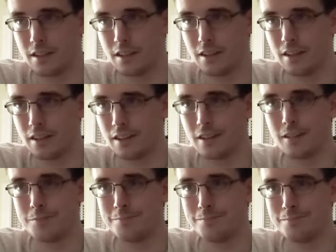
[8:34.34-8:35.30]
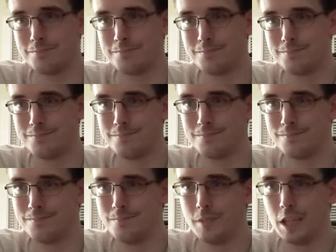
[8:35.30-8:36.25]
um,
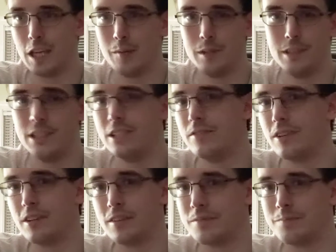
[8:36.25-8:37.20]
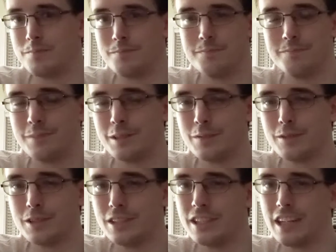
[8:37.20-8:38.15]
maybe Diva, but
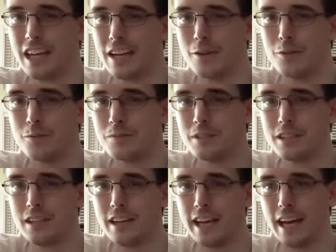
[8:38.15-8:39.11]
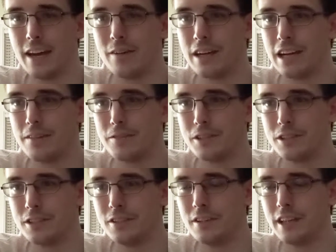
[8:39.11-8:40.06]
really I don't have
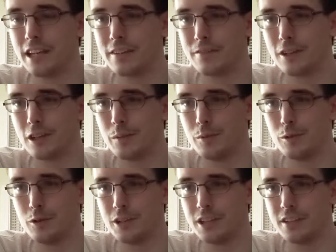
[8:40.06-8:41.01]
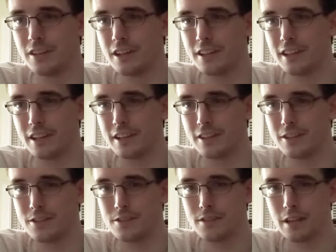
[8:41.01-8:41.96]
good like variability on
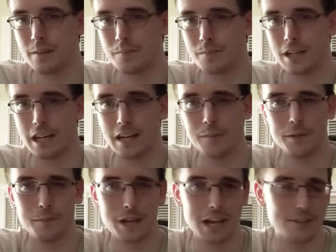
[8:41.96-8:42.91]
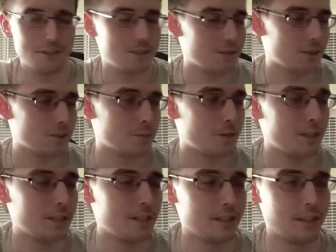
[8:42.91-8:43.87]
characters. I mean Bastion's also
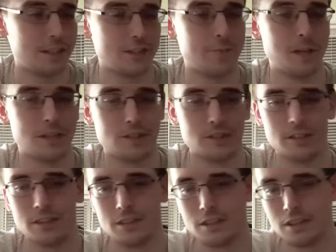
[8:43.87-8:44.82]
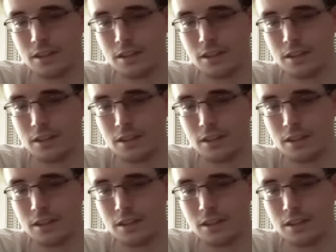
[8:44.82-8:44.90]
pretty good and Symmetra.